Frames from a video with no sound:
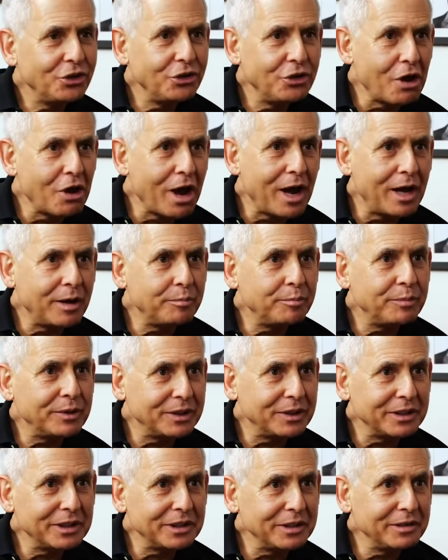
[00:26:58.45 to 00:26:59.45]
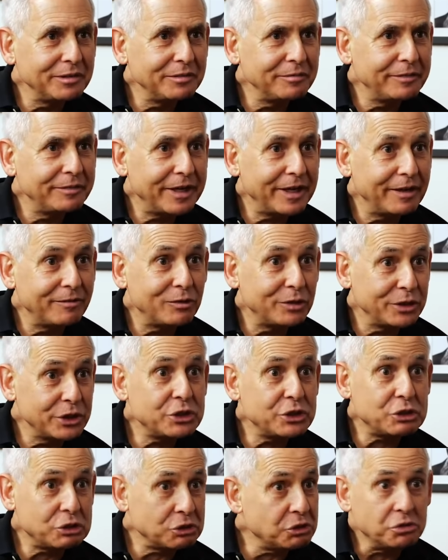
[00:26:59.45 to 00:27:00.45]
to not believe every
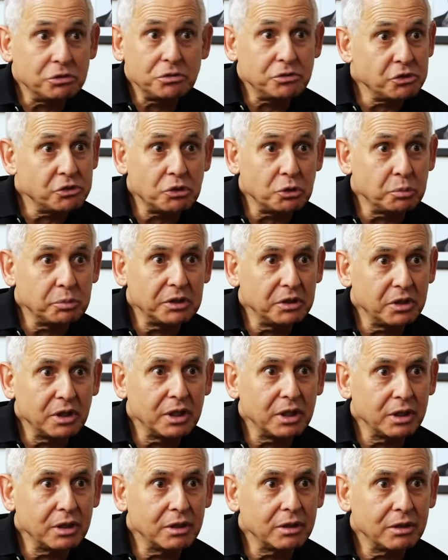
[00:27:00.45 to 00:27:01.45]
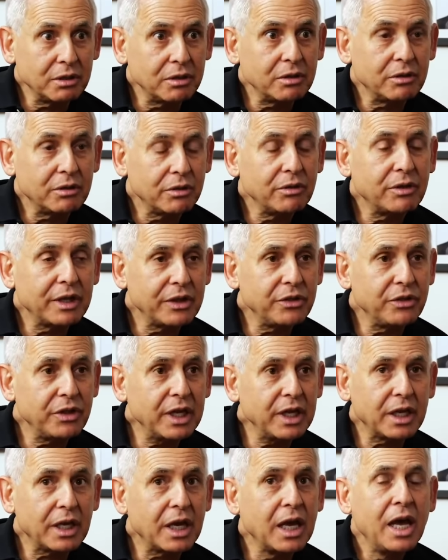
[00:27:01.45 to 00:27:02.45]
stupid thing they
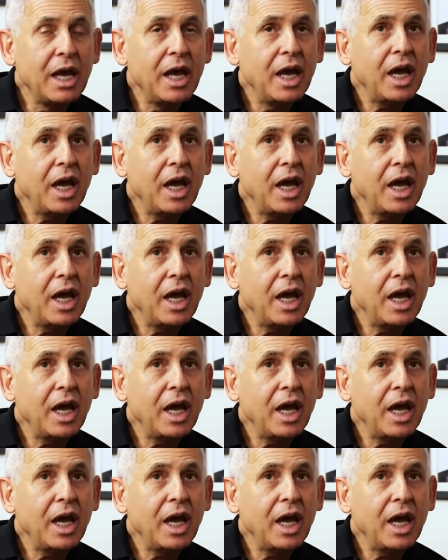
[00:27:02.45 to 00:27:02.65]
think.